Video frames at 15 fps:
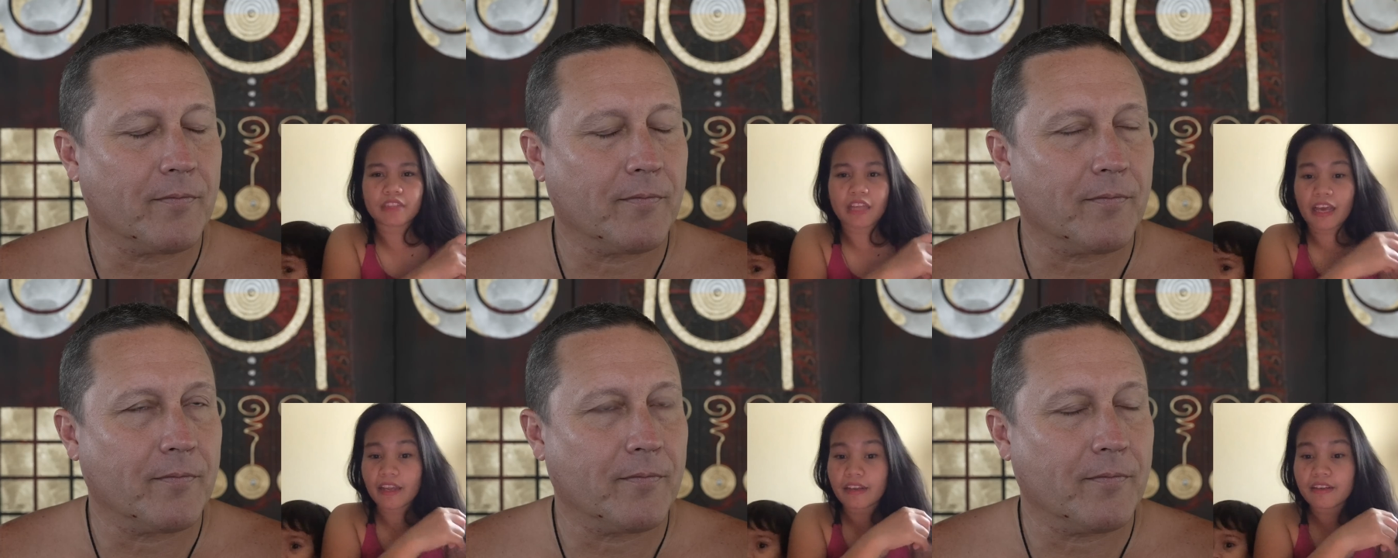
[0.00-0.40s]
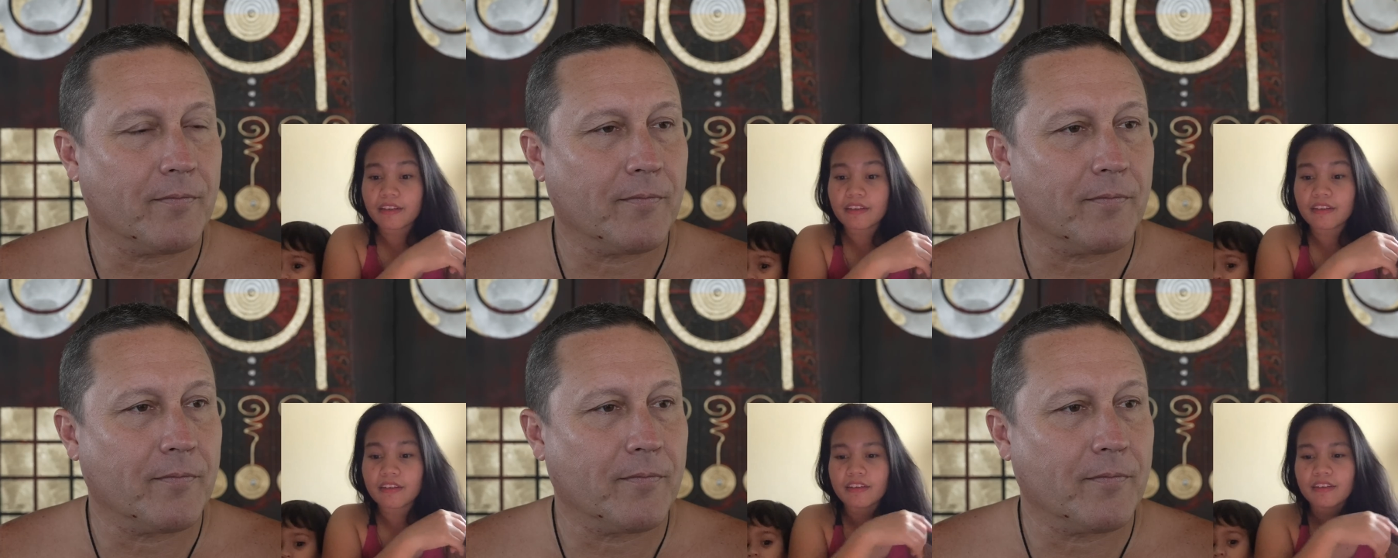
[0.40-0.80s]
Speaker 1: 10.
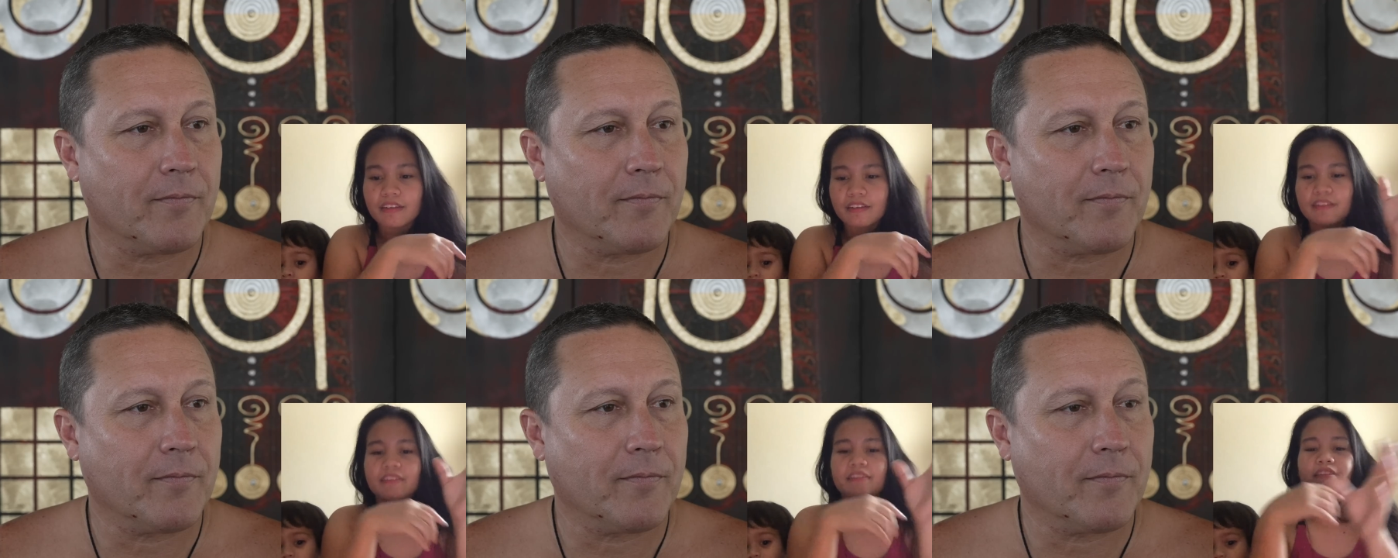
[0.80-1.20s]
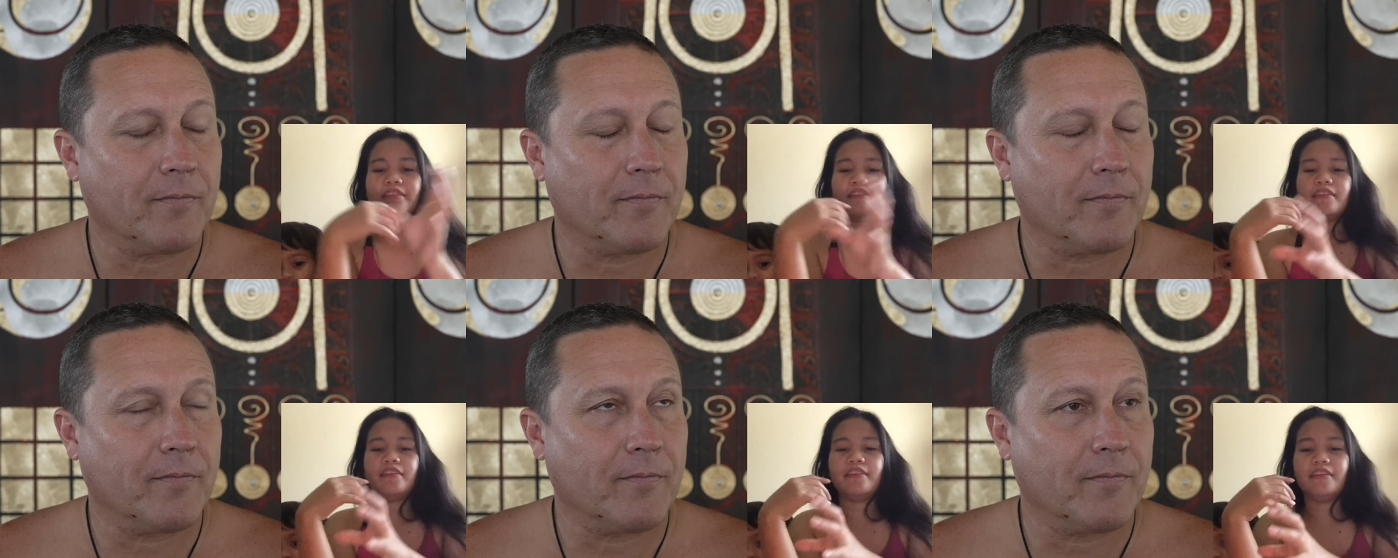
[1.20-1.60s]

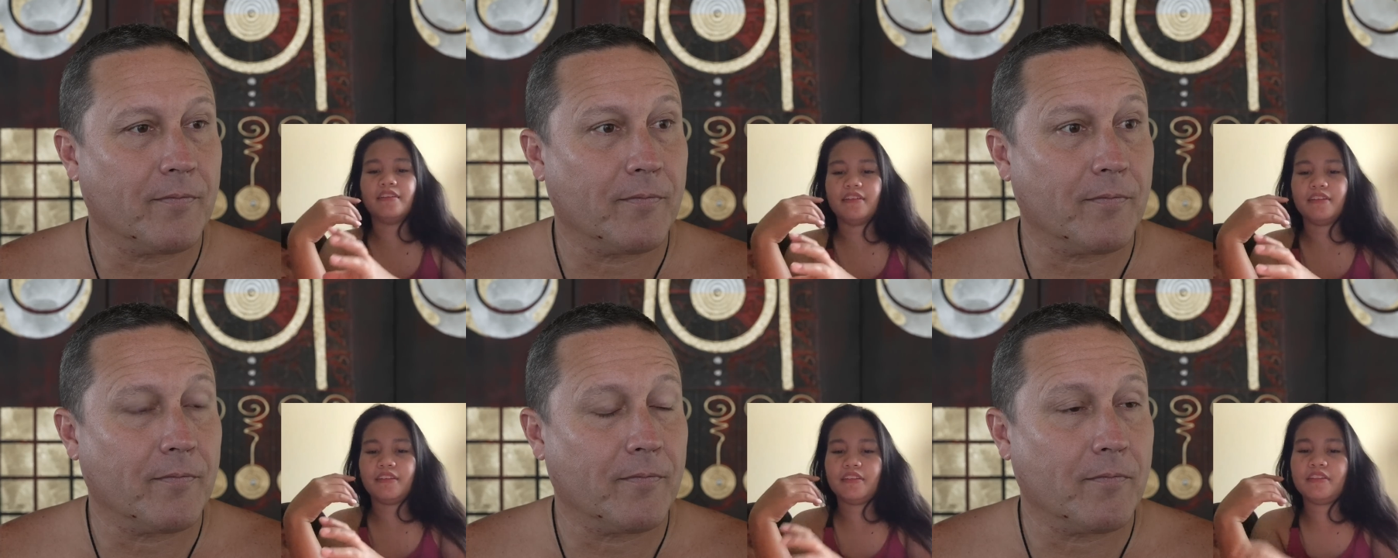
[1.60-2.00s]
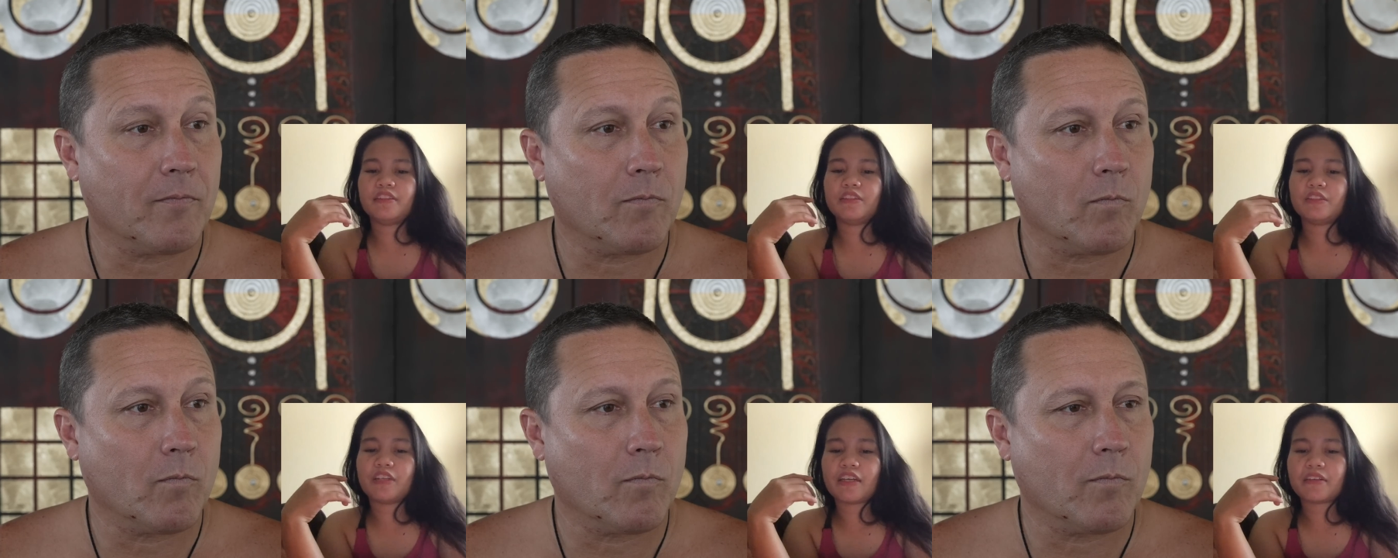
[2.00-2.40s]

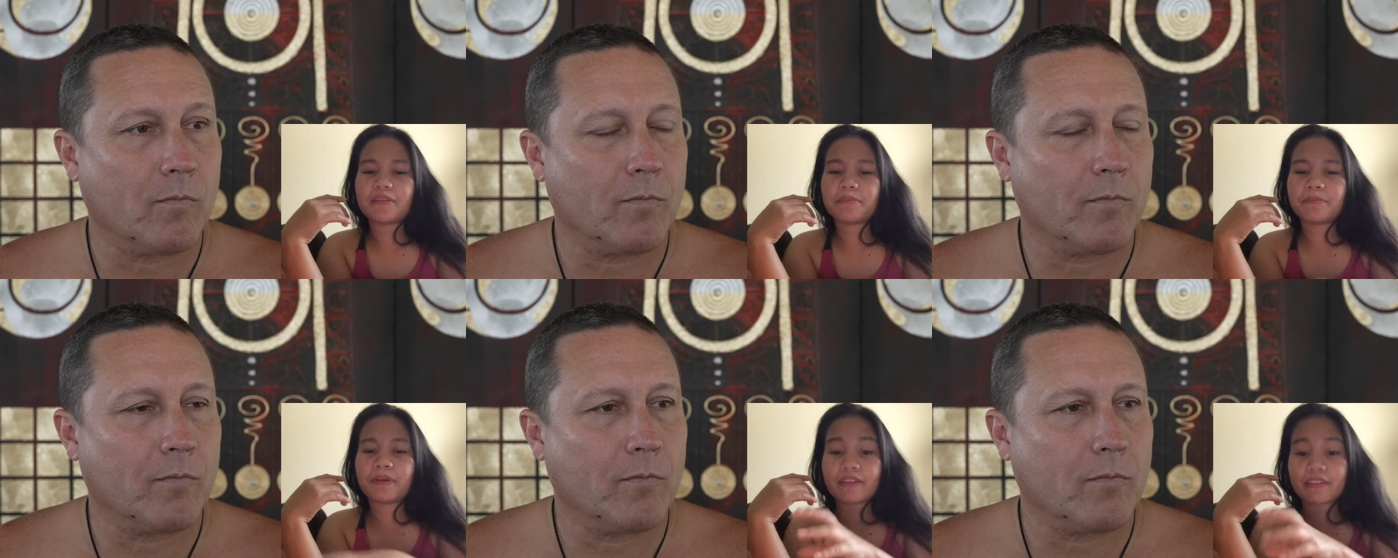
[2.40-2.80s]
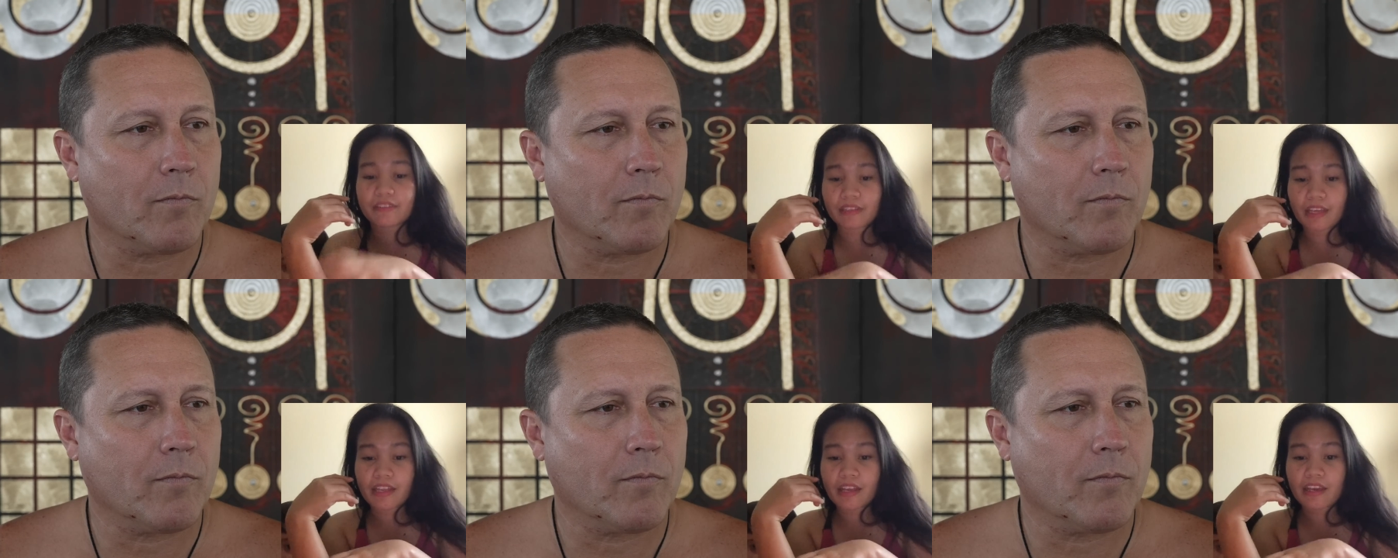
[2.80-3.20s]
Another
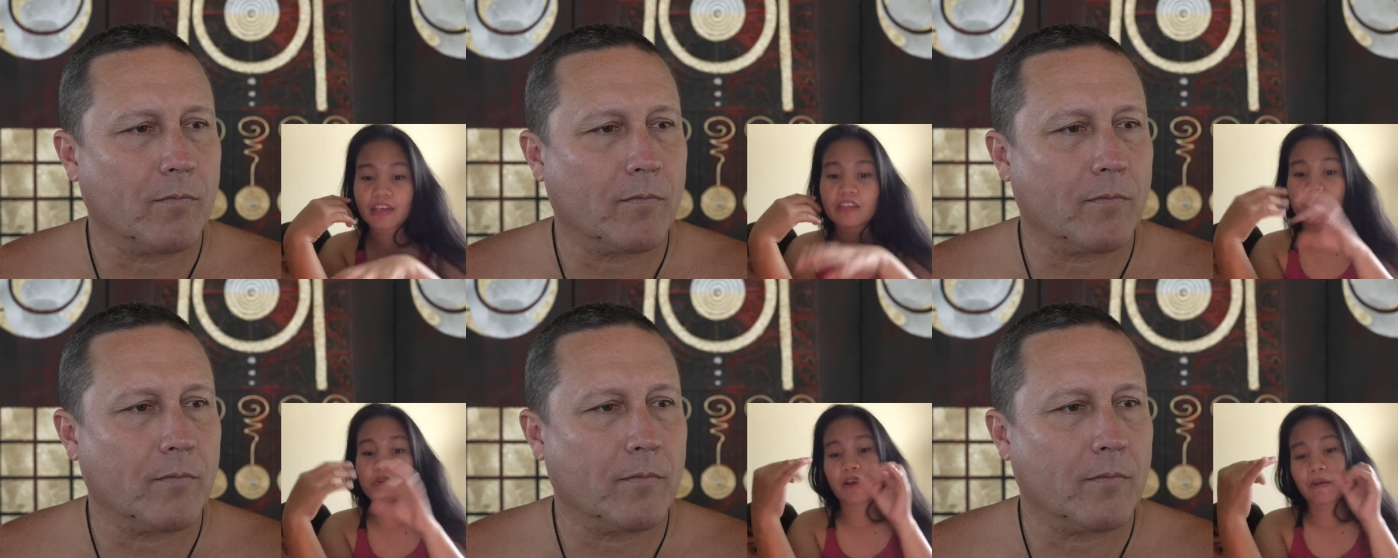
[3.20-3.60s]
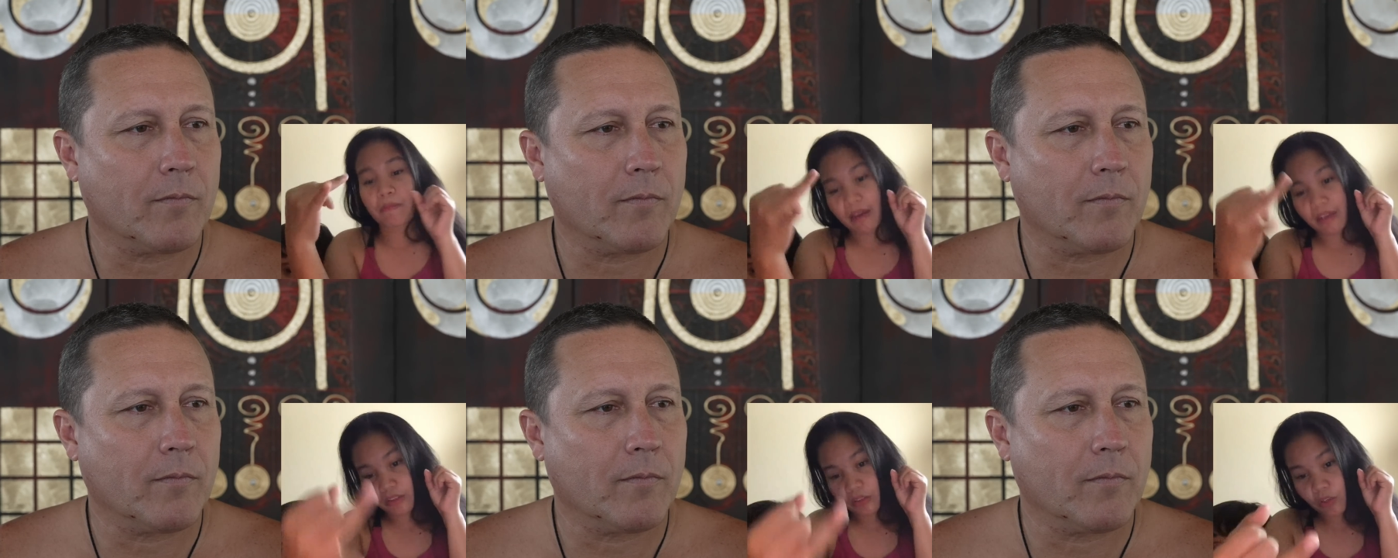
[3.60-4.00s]
pack, then again, so I
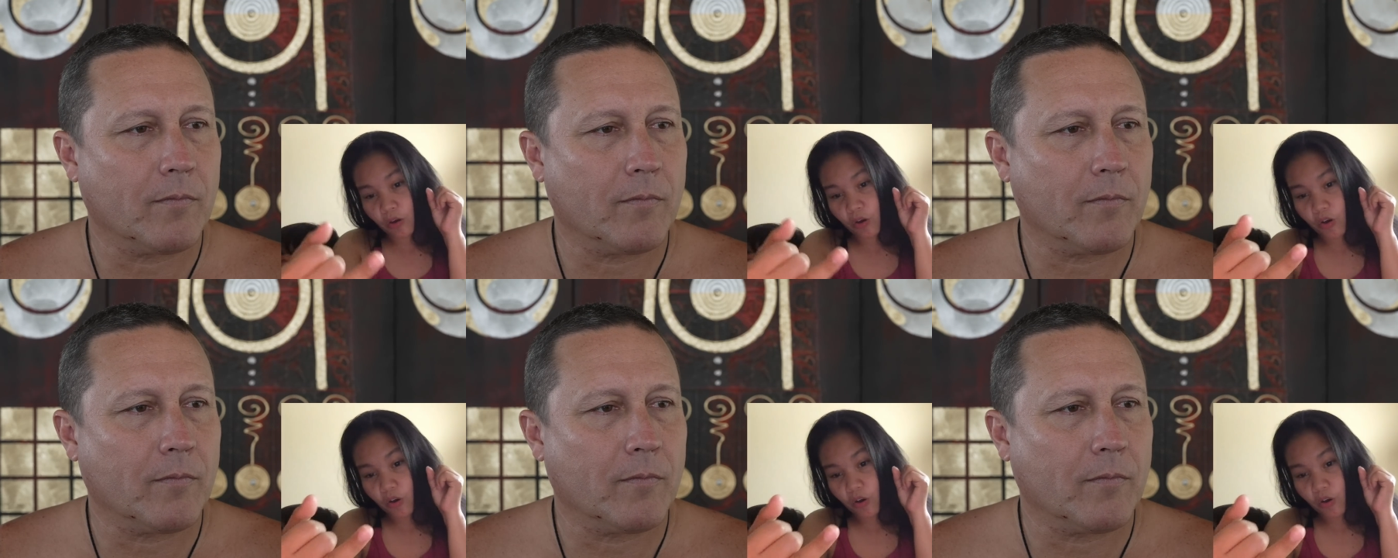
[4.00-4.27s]
buy 2.